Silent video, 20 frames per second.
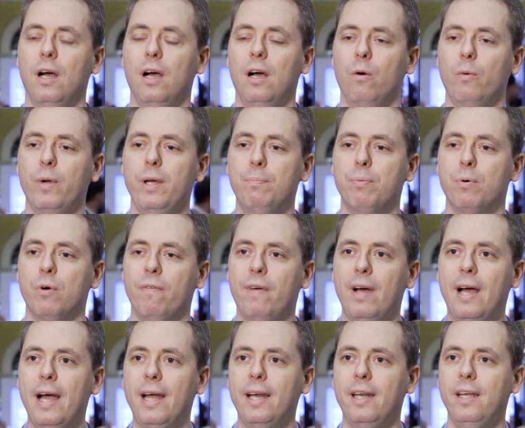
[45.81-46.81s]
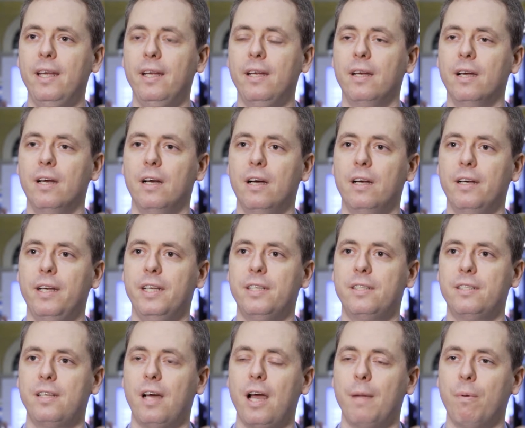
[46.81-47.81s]
We're providing
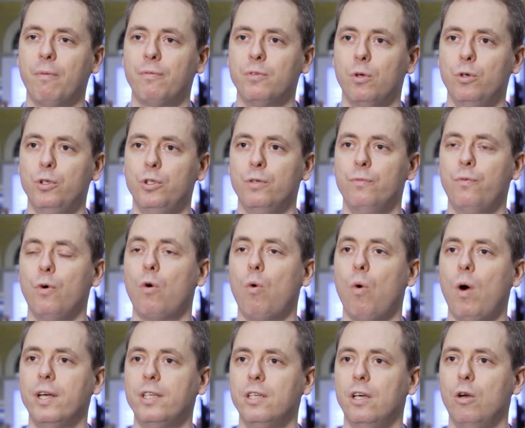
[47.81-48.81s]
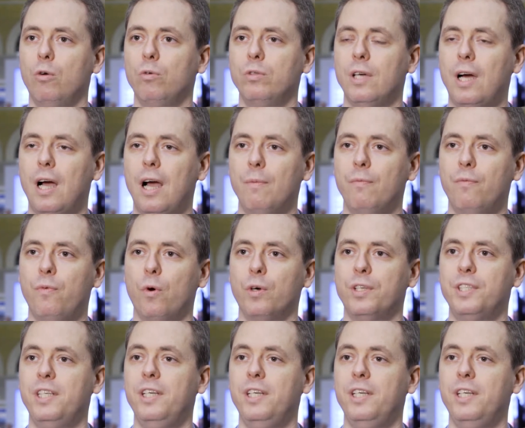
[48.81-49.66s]
this type of solution for quite a long time for